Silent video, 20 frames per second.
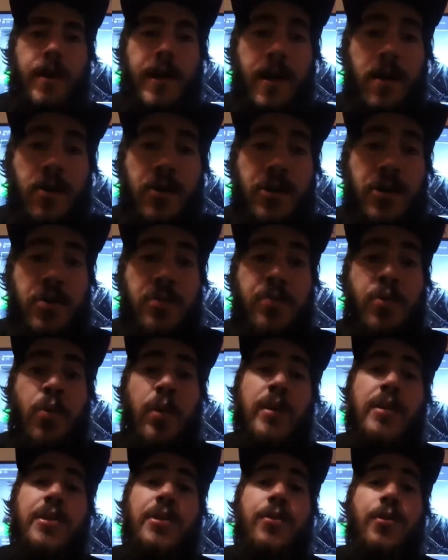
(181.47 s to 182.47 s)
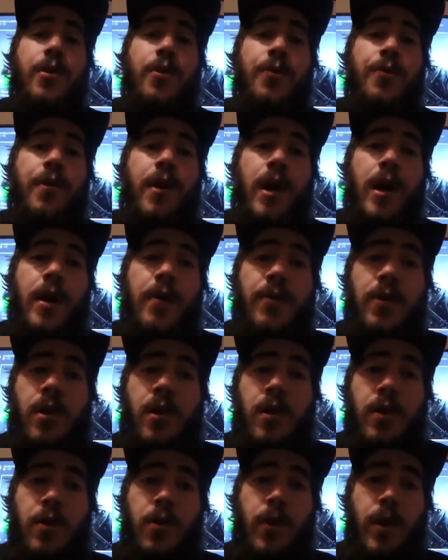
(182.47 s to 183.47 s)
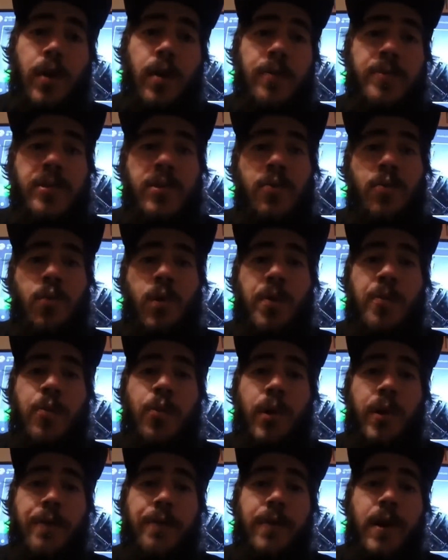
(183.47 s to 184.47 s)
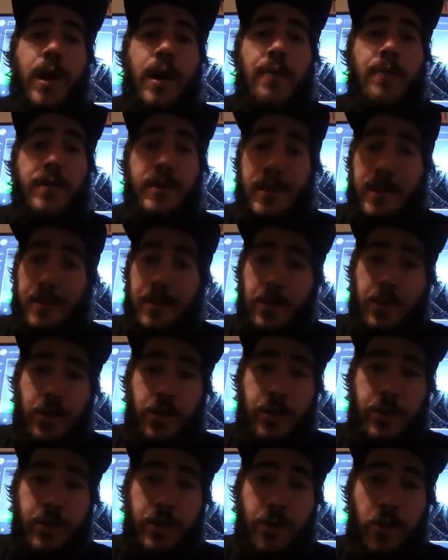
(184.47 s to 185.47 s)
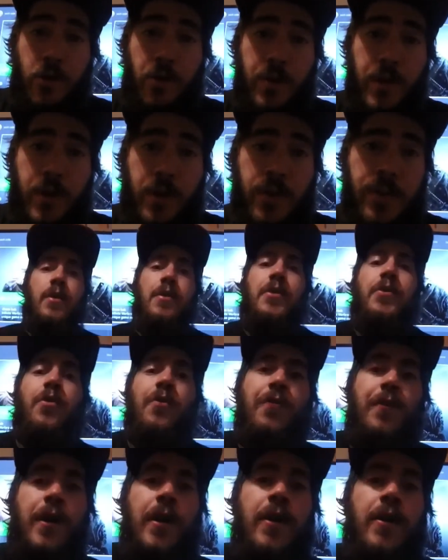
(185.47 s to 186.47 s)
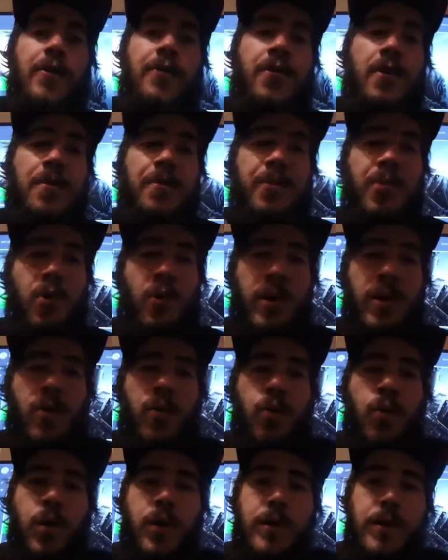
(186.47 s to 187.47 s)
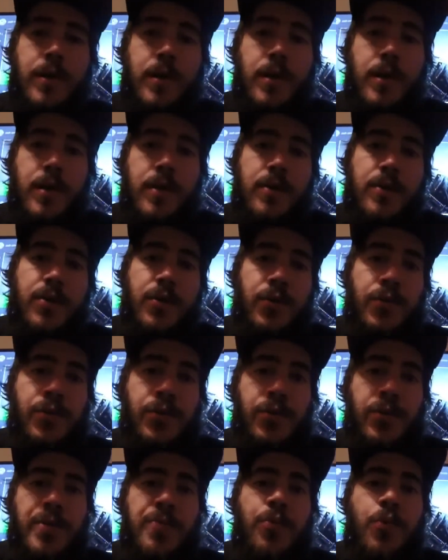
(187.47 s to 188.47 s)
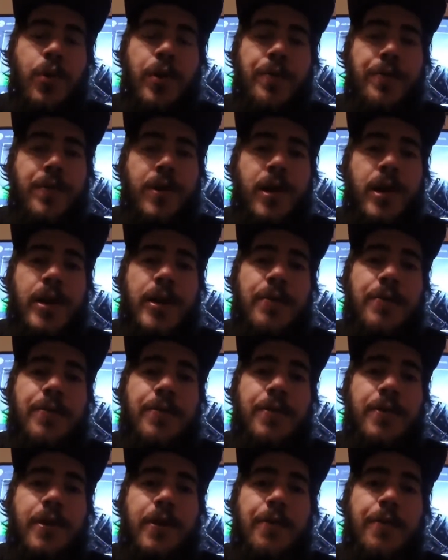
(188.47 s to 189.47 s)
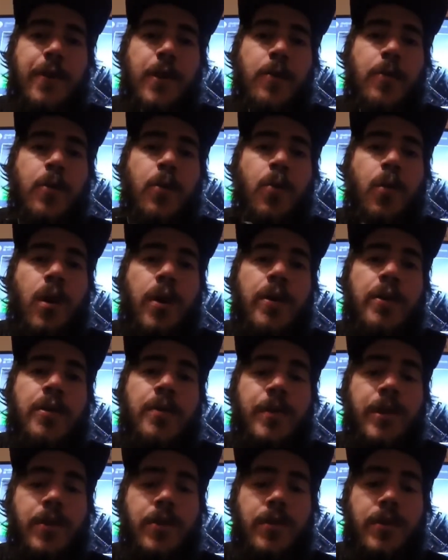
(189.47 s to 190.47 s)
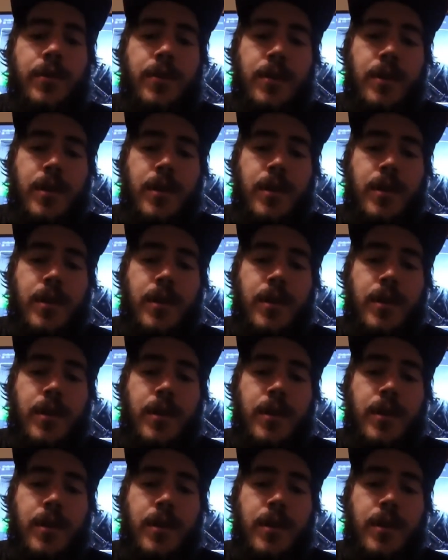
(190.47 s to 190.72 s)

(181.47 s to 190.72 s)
down to 0.05 all the way up to 1.5 in temperature control mode. So it fires from 0.1 to 3.5 in variable wattage mode,